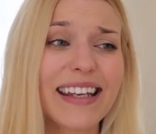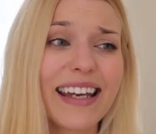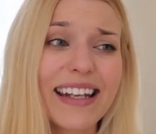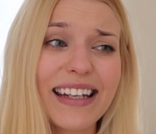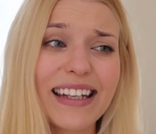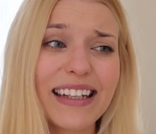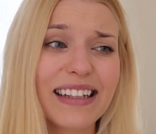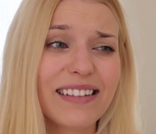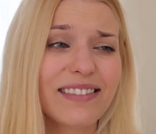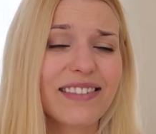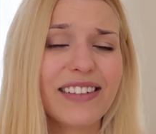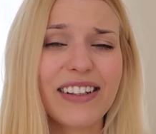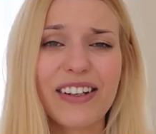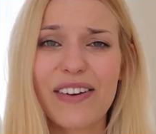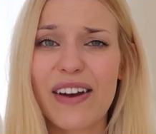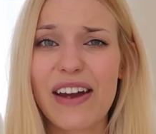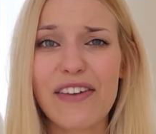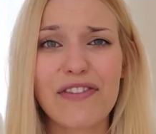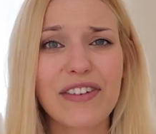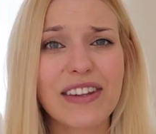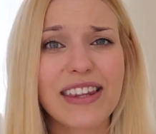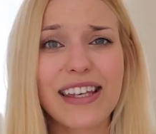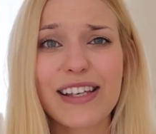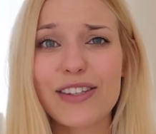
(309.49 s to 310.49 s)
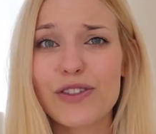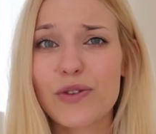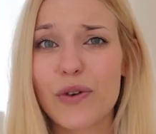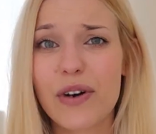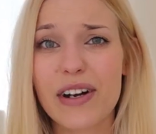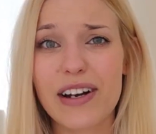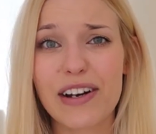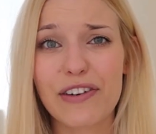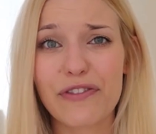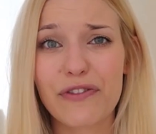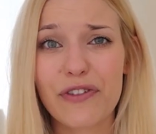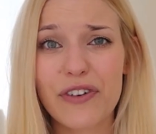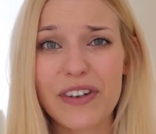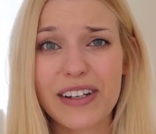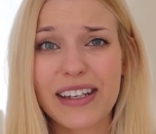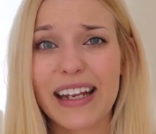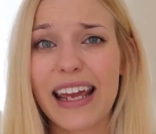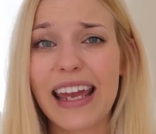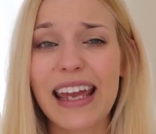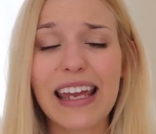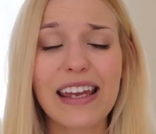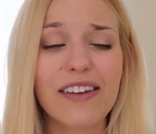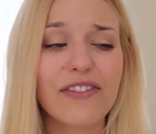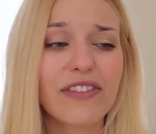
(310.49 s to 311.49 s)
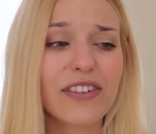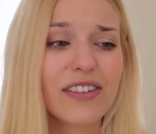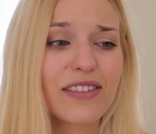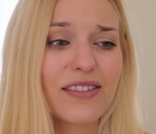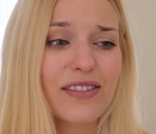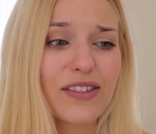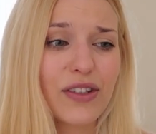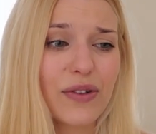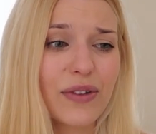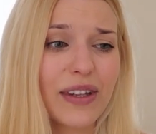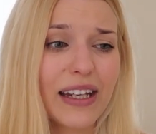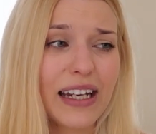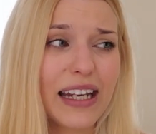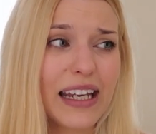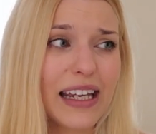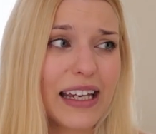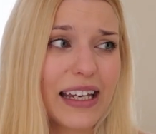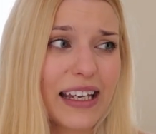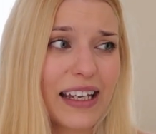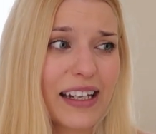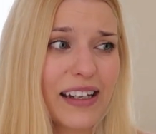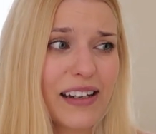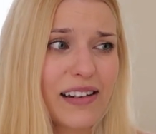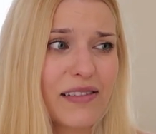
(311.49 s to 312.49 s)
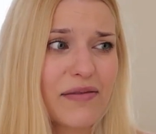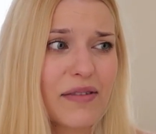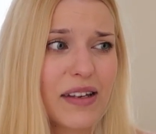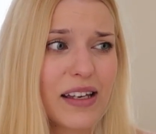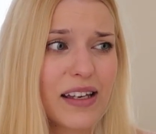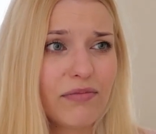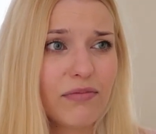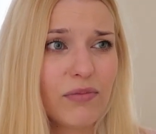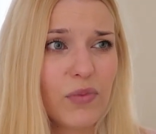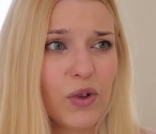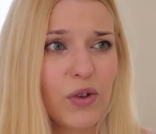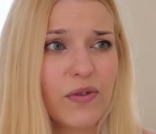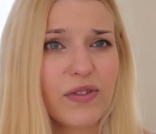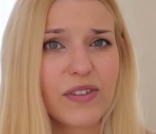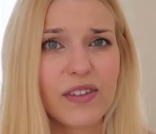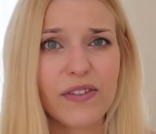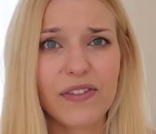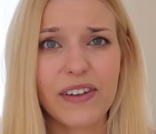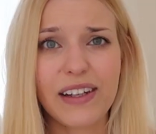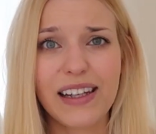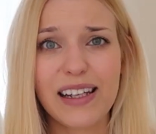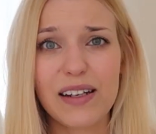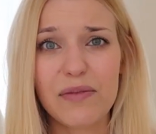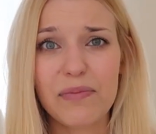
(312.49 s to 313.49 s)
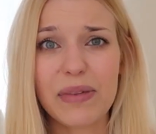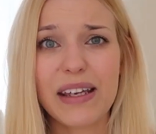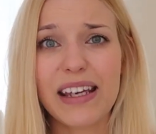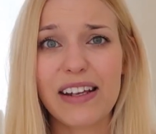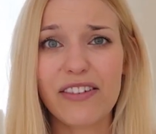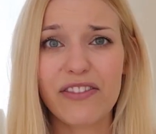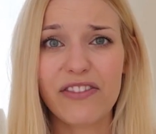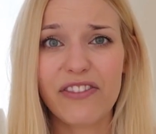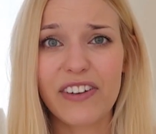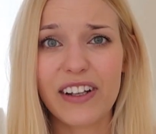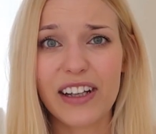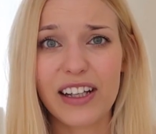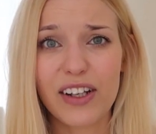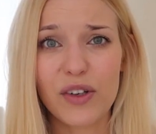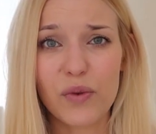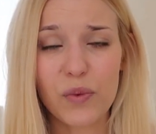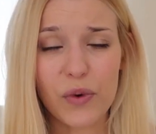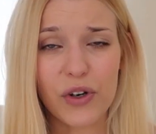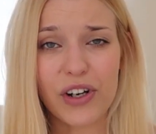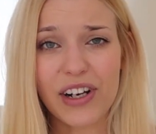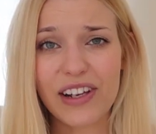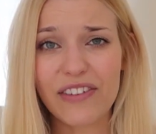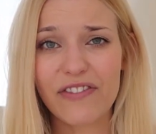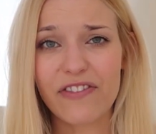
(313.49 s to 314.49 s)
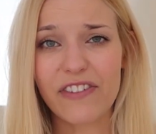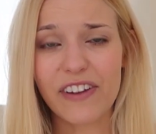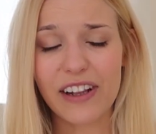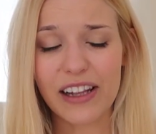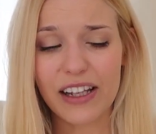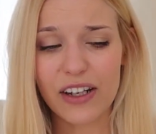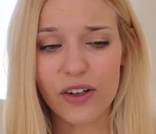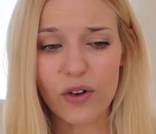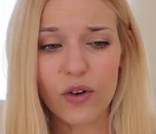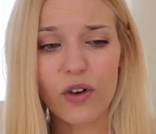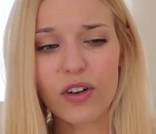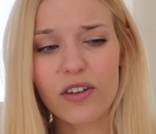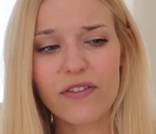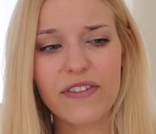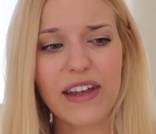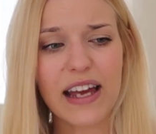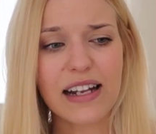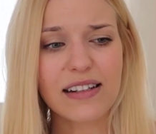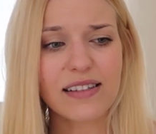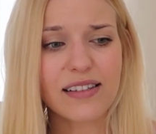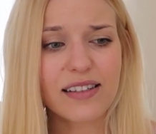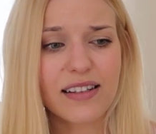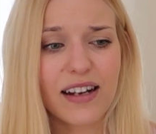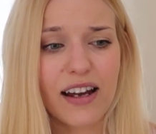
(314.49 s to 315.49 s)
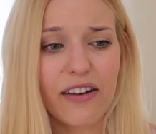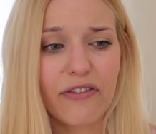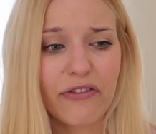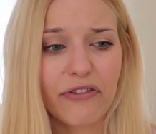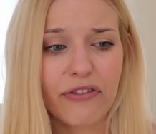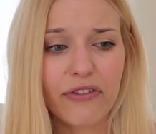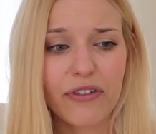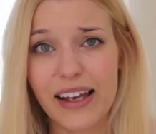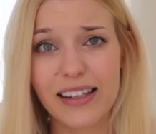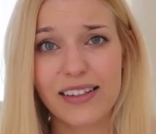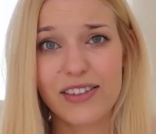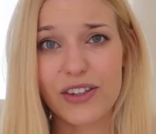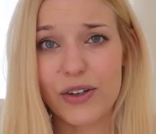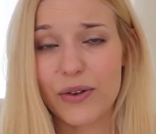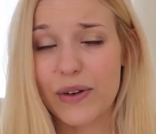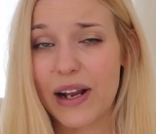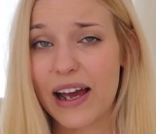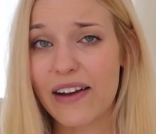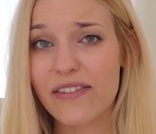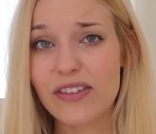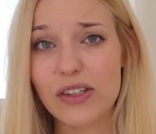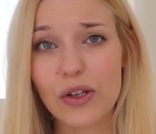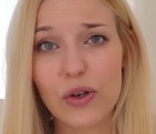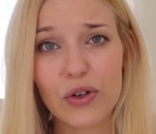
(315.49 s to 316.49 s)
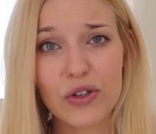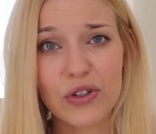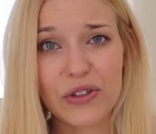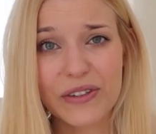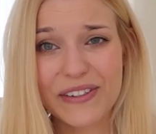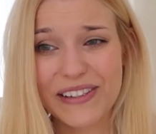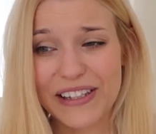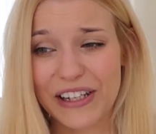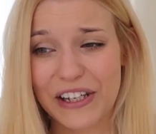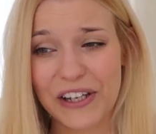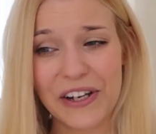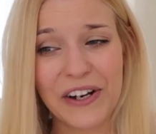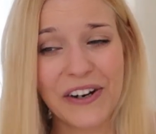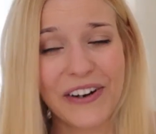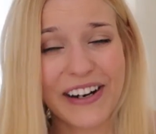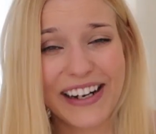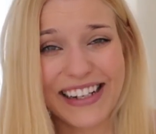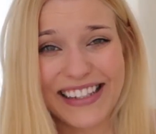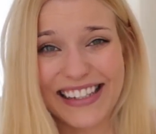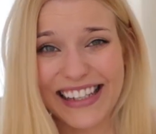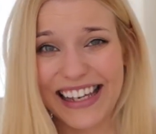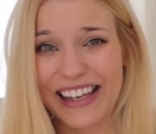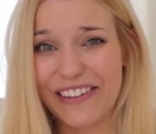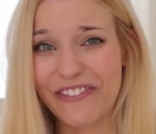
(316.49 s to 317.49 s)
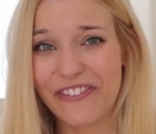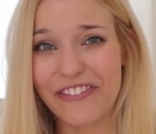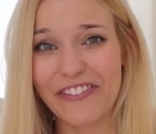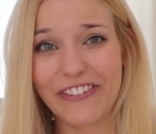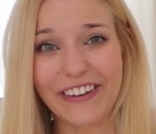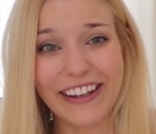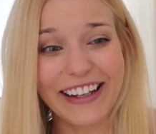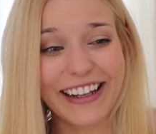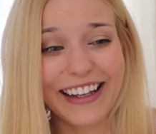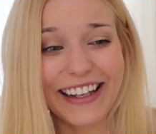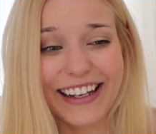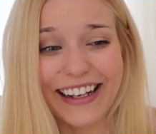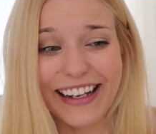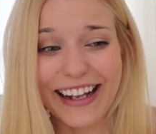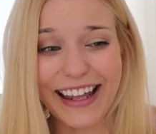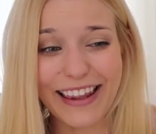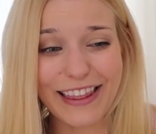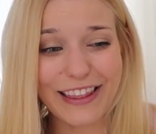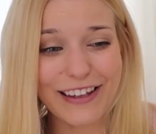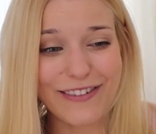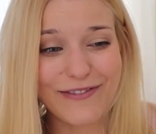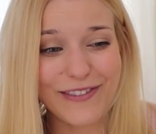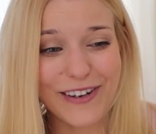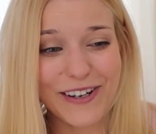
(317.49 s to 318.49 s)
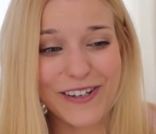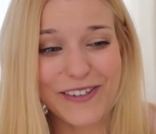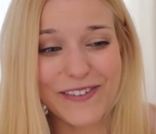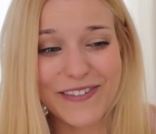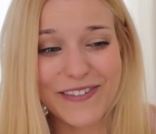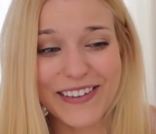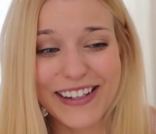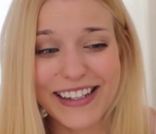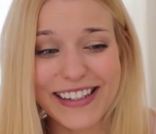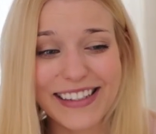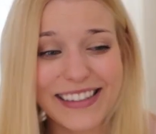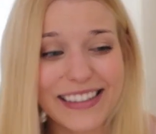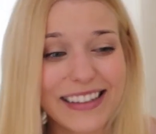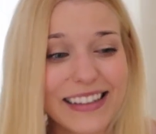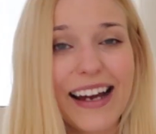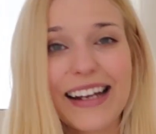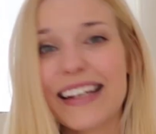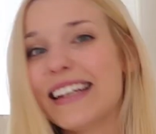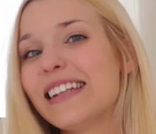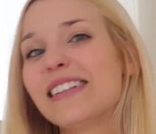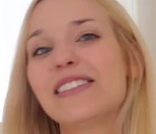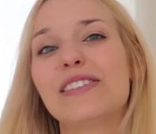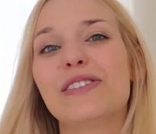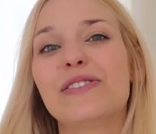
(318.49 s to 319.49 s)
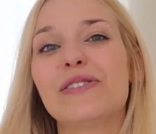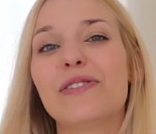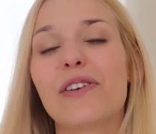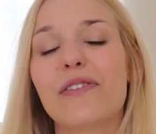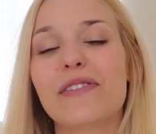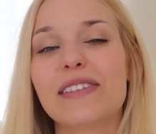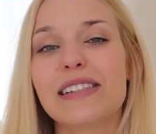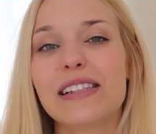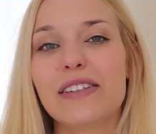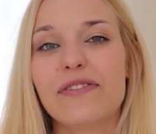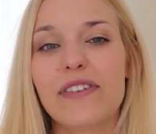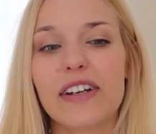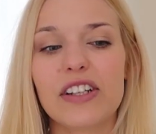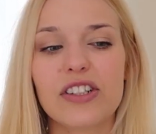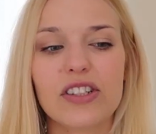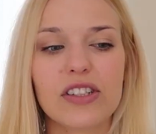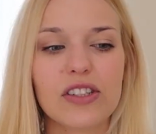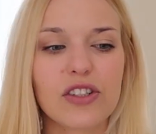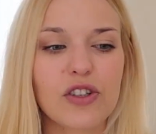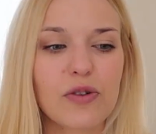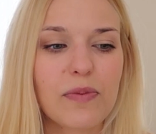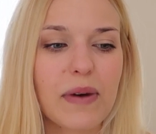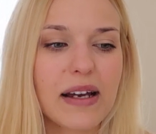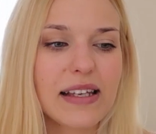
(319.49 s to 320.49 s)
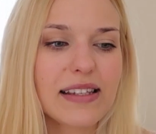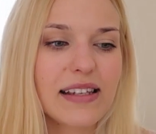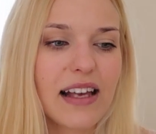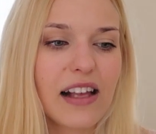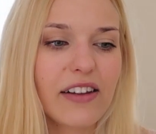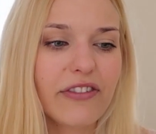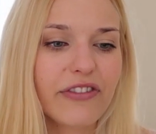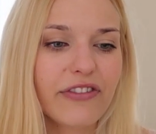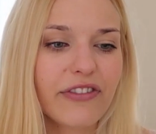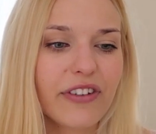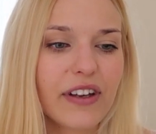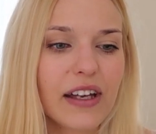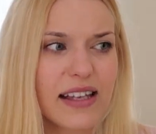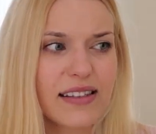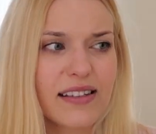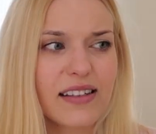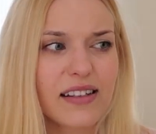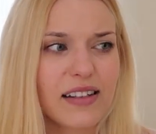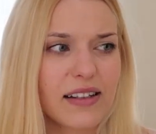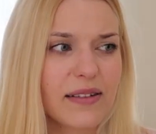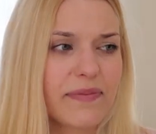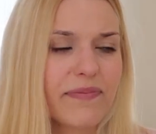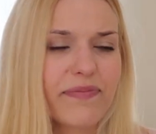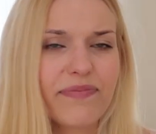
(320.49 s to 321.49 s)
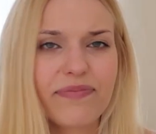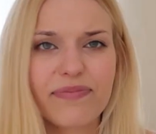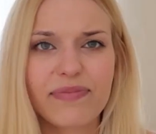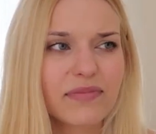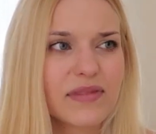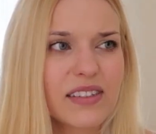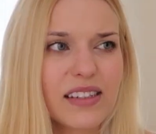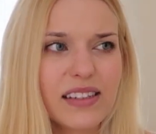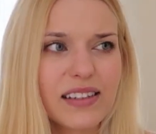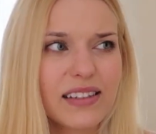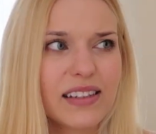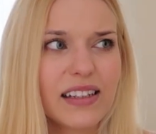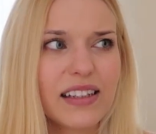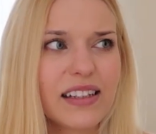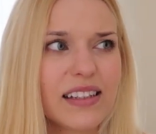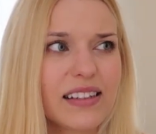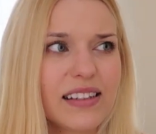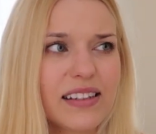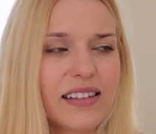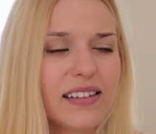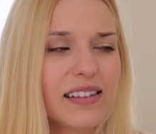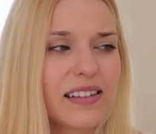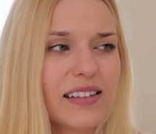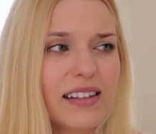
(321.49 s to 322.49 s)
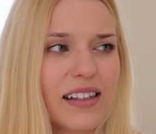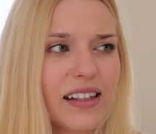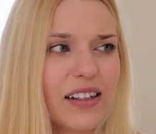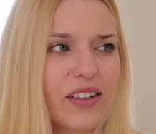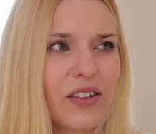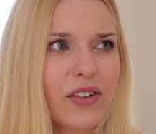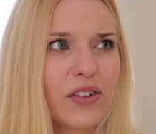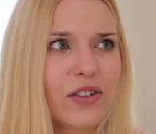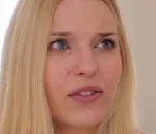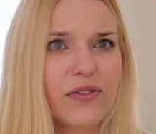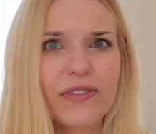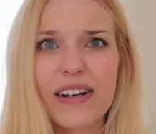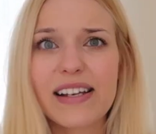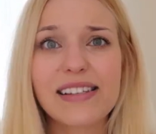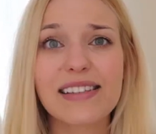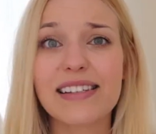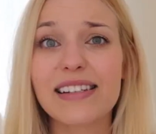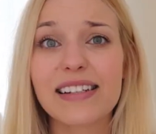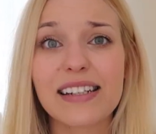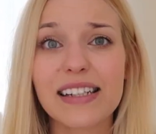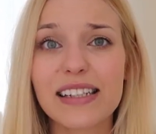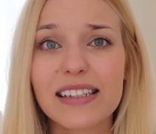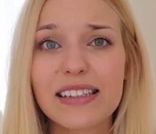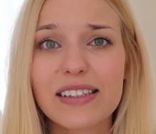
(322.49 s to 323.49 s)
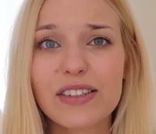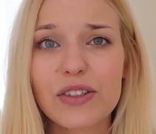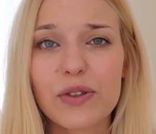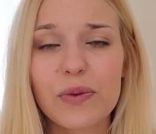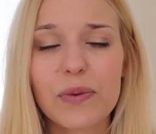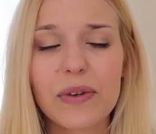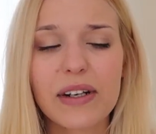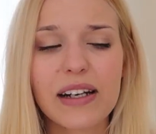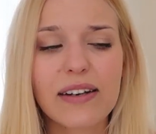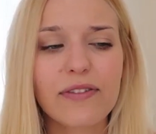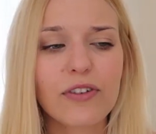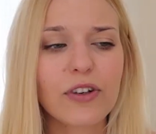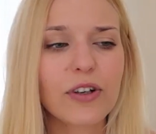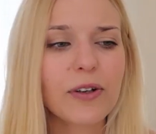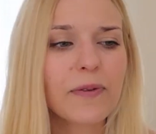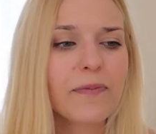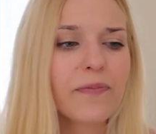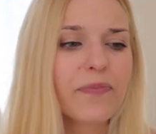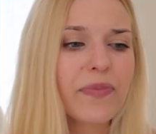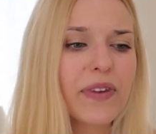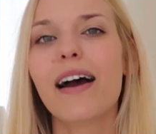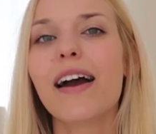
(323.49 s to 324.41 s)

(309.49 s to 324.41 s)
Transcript: Getting, you know, everything sorted for Dave so that he can move to Finland, be in Finland, work in Finland, all of that stuff. I don't have social security in Finland at the moment. I need to obviously register myself as a citizen or resident or whatever.